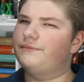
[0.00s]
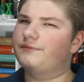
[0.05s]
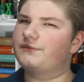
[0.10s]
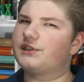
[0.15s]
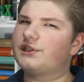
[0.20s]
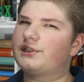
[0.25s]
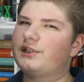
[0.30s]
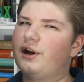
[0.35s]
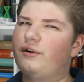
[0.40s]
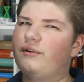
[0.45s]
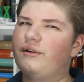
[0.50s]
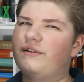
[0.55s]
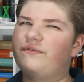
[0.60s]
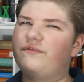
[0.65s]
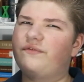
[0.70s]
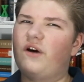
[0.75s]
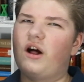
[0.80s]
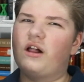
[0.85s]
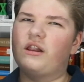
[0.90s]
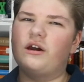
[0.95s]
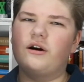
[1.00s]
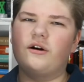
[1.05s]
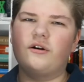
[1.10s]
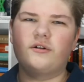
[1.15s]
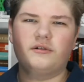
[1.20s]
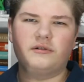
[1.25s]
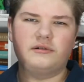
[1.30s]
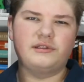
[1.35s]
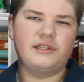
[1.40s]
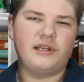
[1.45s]
So it
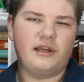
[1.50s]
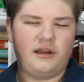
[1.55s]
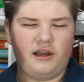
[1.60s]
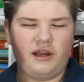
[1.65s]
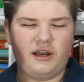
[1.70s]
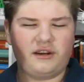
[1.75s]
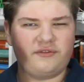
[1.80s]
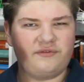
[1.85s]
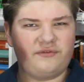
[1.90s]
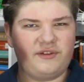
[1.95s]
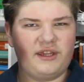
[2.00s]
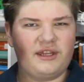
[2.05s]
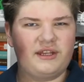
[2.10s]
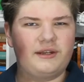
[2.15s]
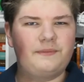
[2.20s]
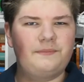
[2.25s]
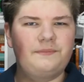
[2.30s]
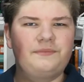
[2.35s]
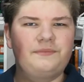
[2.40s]
follows Huck Finn,